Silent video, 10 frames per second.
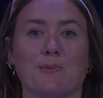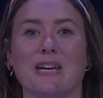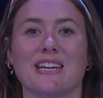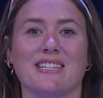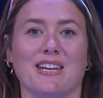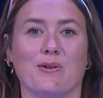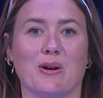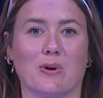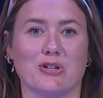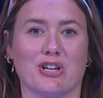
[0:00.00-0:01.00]
we continue
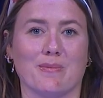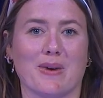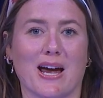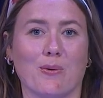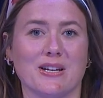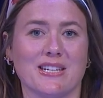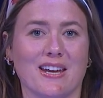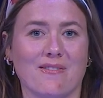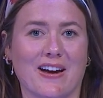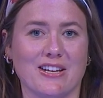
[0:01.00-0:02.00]
in worship, I want to
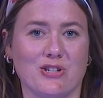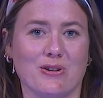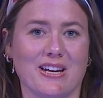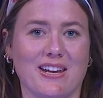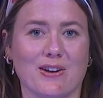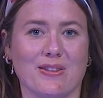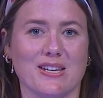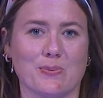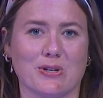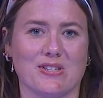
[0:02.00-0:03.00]
invite you to hear
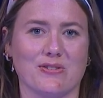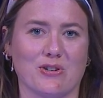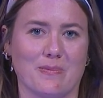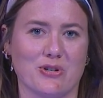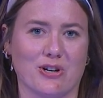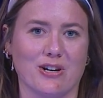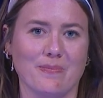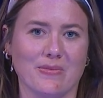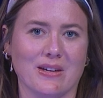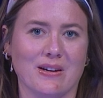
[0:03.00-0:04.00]
these words of scripture.
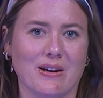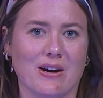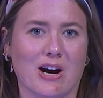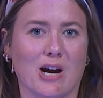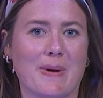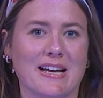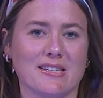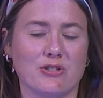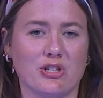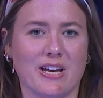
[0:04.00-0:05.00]
Our
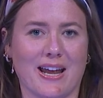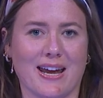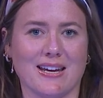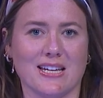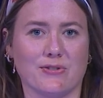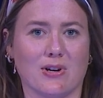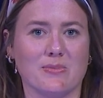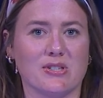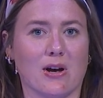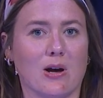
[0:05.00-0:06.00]
passage today is
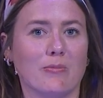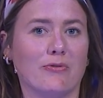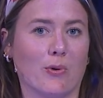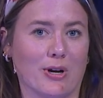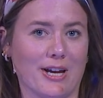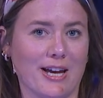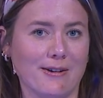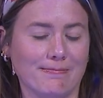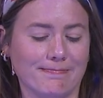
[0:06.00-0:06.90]
from Psalm forty.